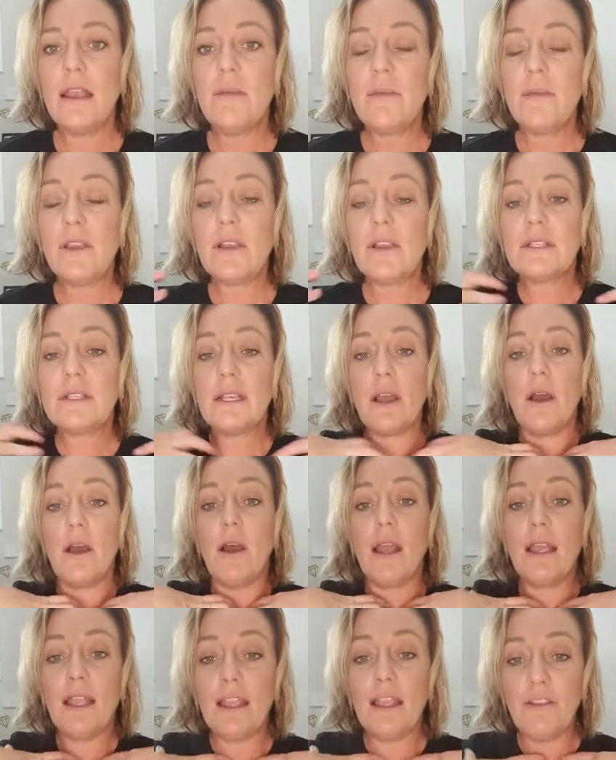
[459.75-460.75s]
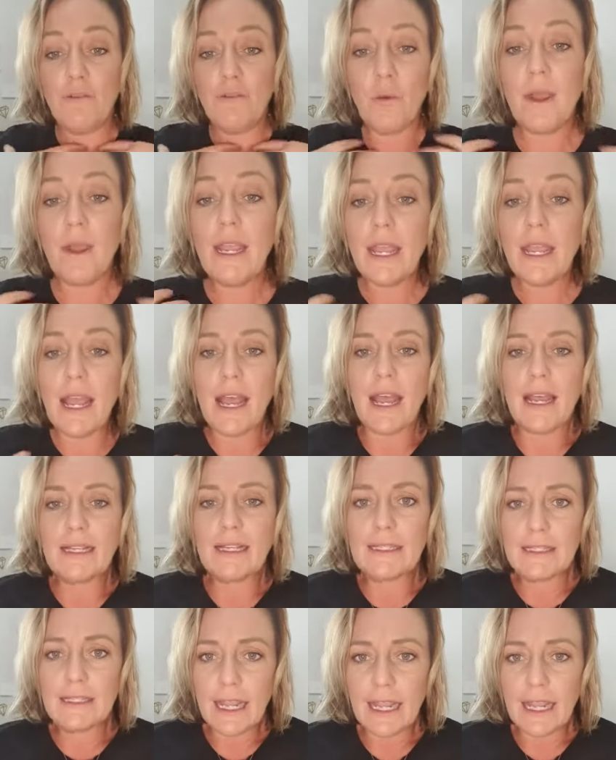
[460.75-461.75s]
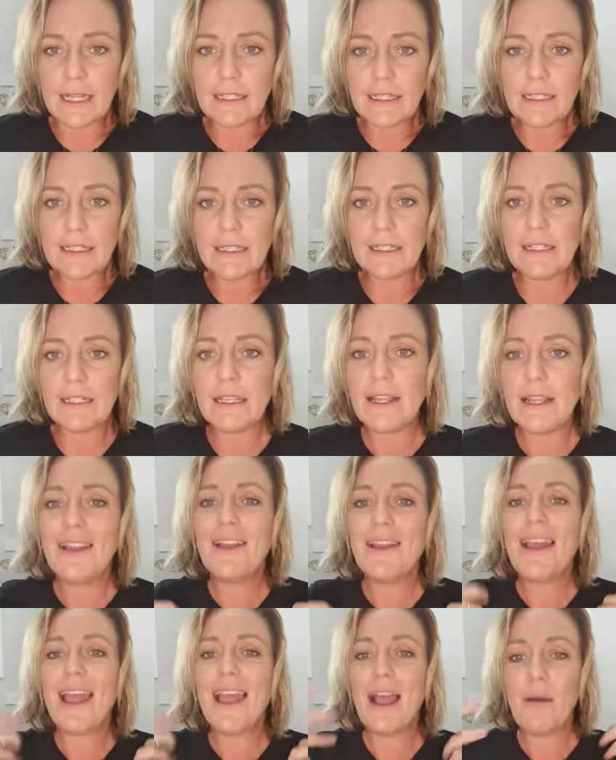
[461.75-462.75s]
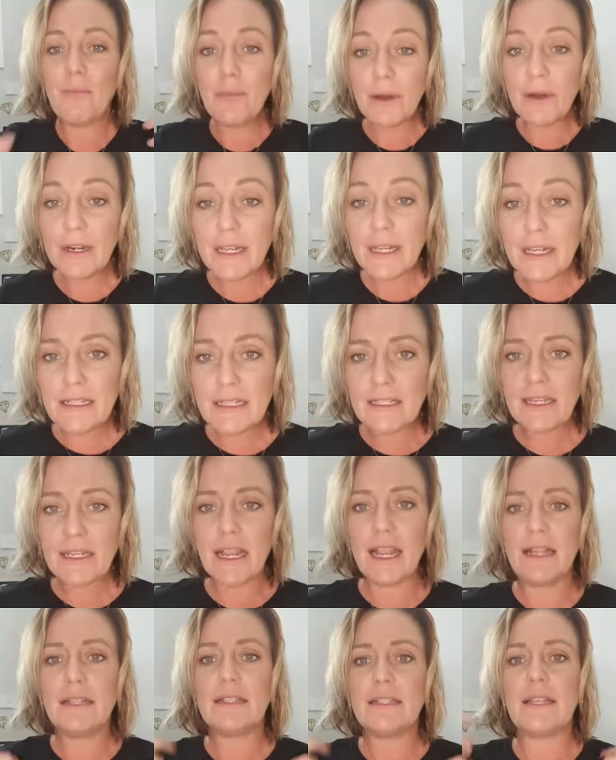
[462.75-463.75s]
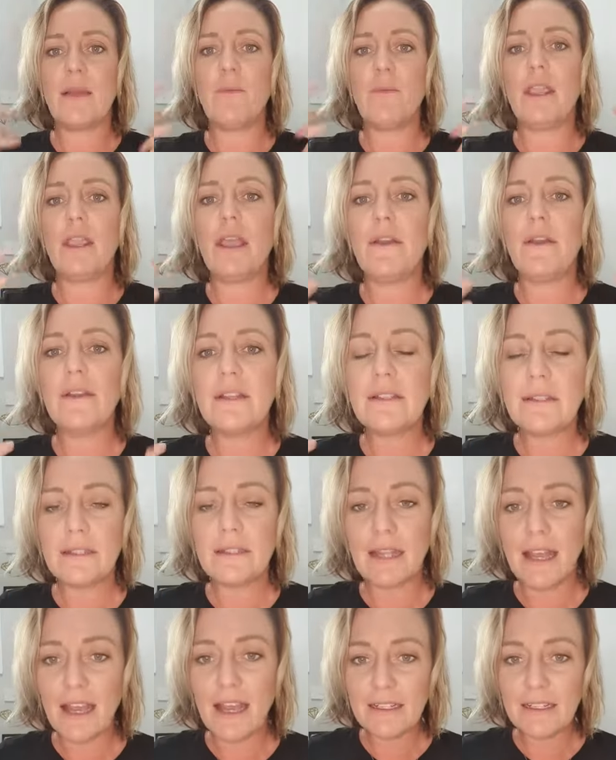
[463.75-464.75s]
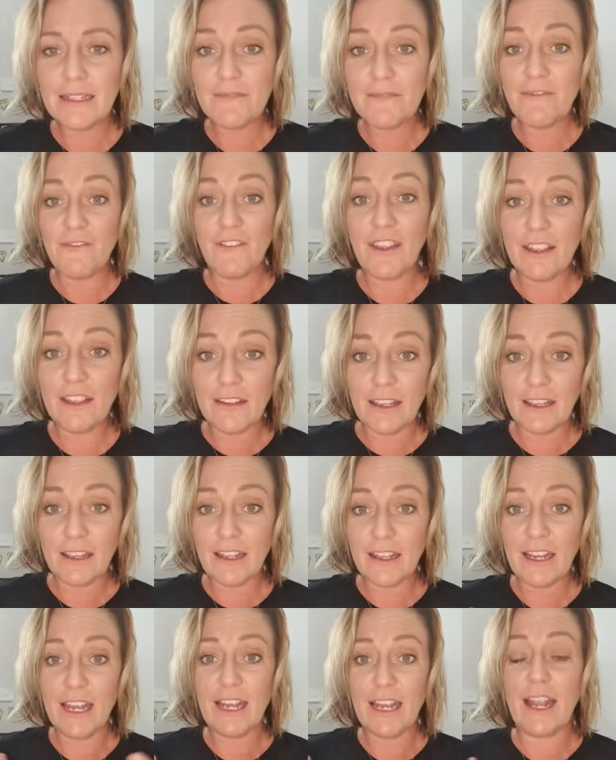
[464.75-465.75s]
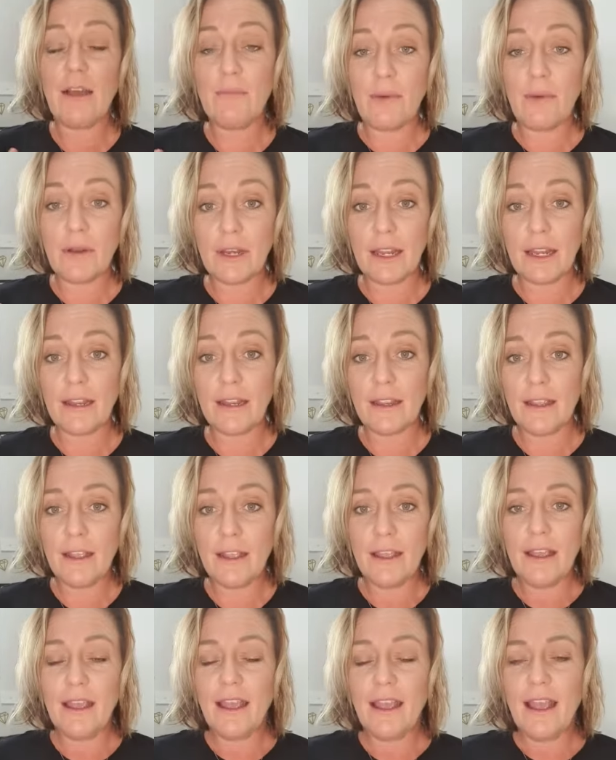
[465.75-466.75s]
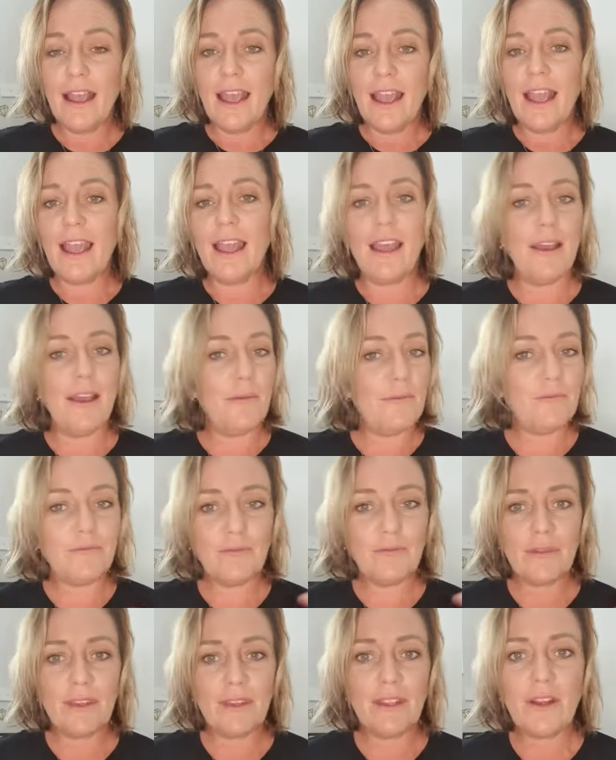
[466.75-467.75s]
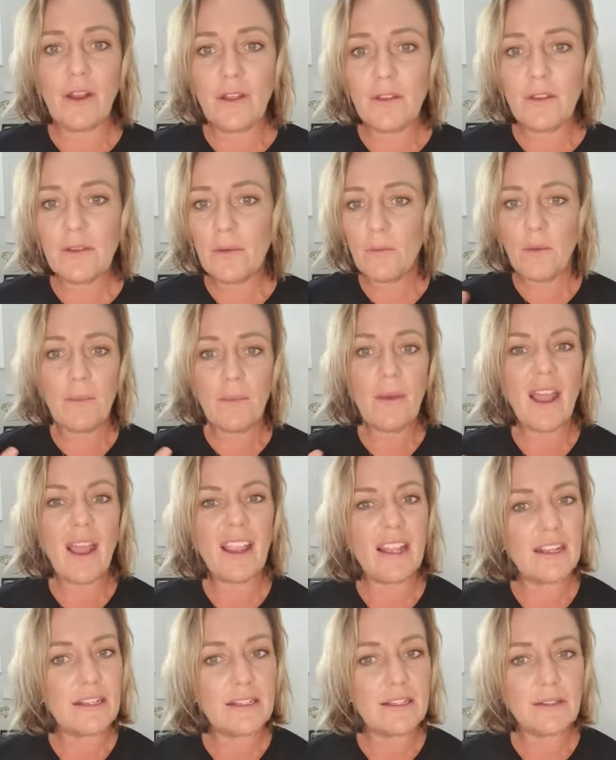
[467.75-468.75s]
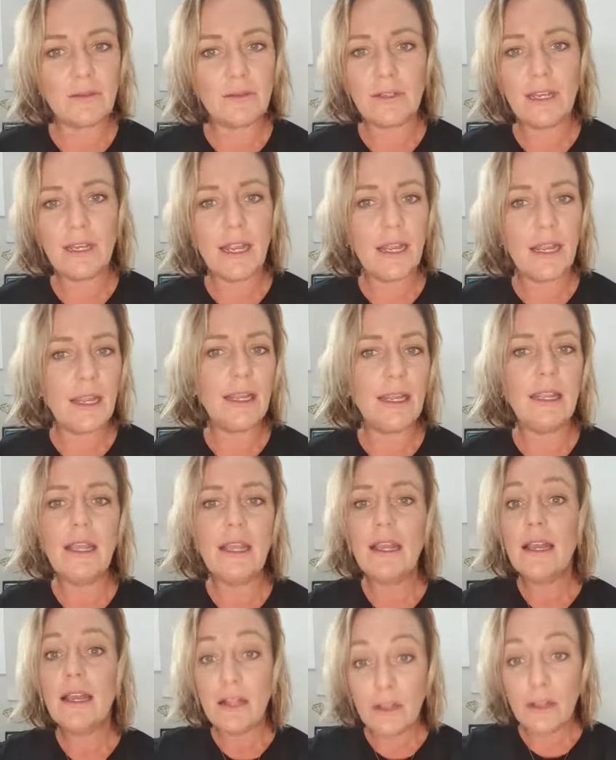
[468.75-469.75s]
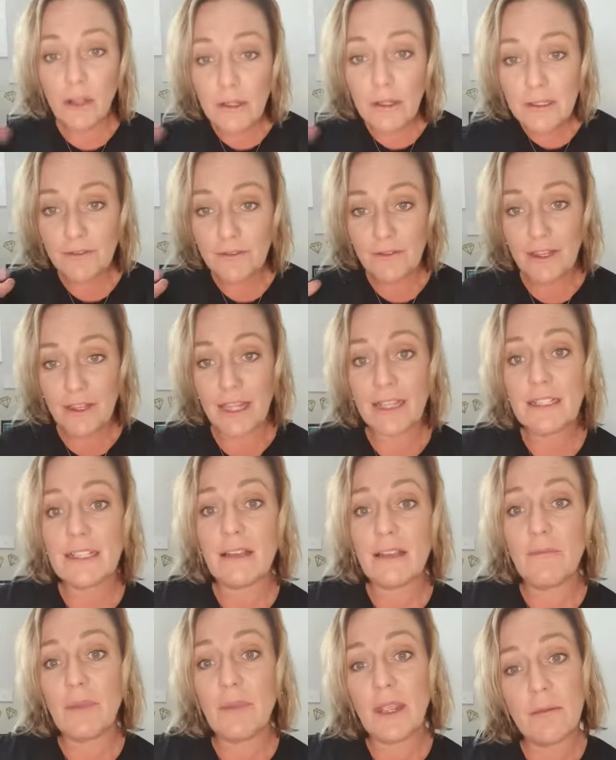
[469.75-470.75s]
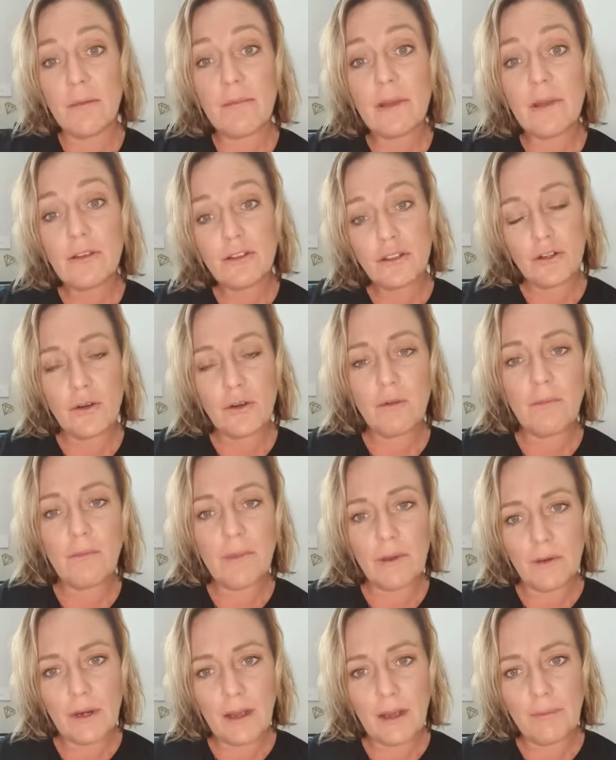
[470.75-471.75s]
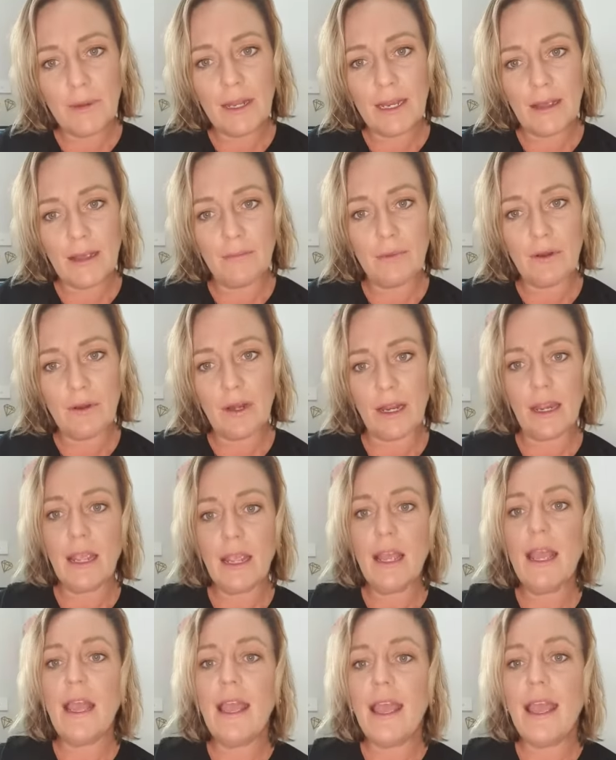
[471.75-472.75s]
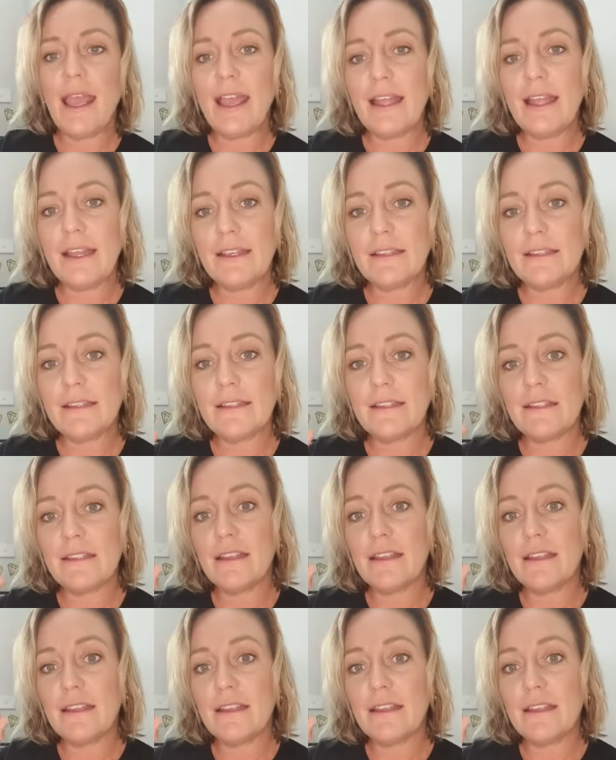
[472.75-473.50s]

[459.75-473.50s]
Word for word: because if we are tense, our body is tense and we're going to start feeling it in our body. Um, you know, we might get a sore knee. Lots of things can be an emotional build-up in our body. And